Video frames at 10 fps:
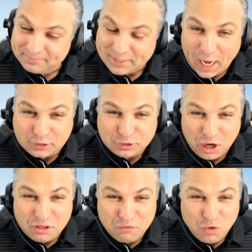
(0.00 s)
I
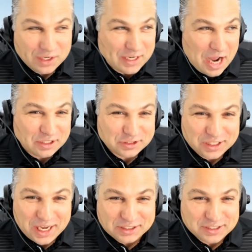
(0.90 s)
saw the 49ers
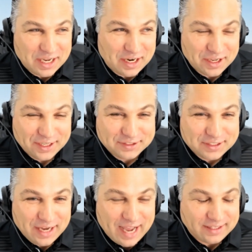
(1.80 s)
last night. I'll get
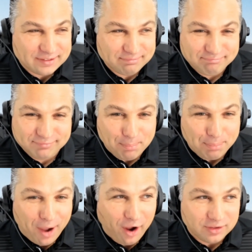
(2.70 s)
into that
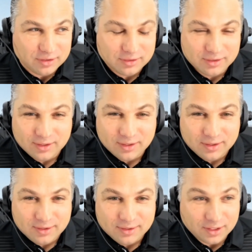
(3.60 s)
debacle.
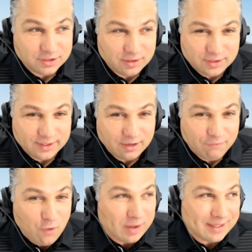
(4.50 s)
Does, did the
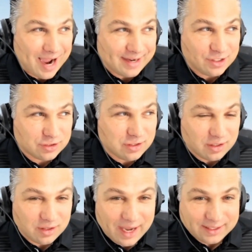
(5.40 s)
49ers
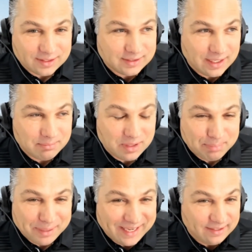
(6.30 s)
look like the team to
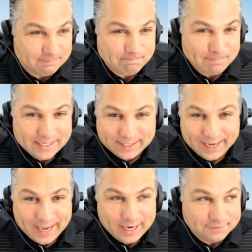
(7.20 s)
beat in the
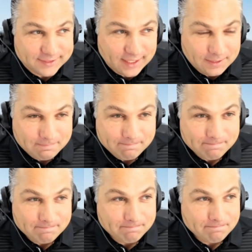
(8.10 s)
NFC?
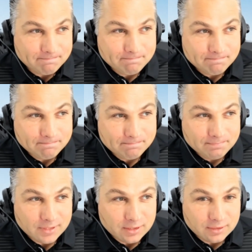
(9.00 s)

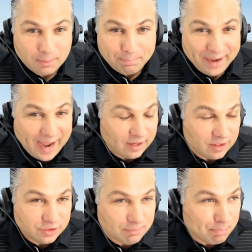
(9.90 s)
The
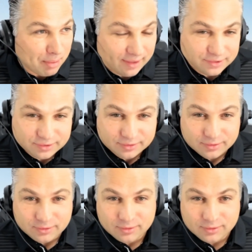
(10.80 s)
Packers, the Bucks.